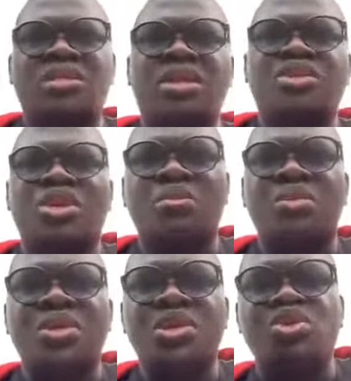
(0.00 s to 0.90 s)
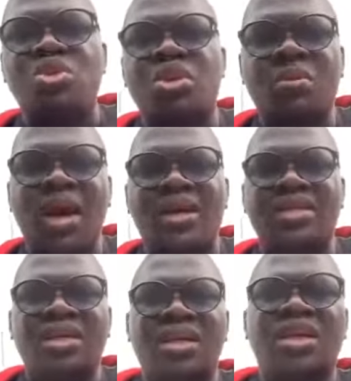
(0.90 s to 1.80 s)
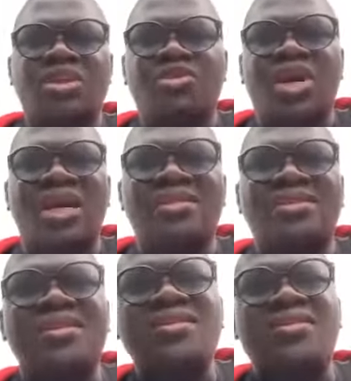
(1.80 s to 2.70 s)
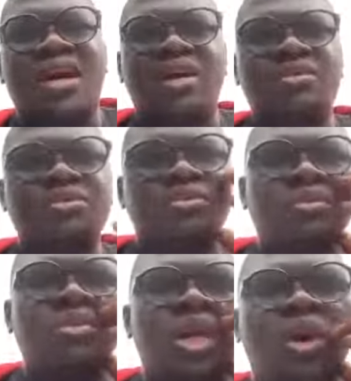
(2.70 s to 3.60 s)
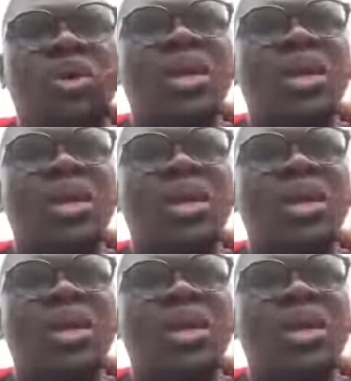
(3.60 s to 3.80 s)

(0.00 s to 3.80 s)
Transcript: okay, and change your mind, because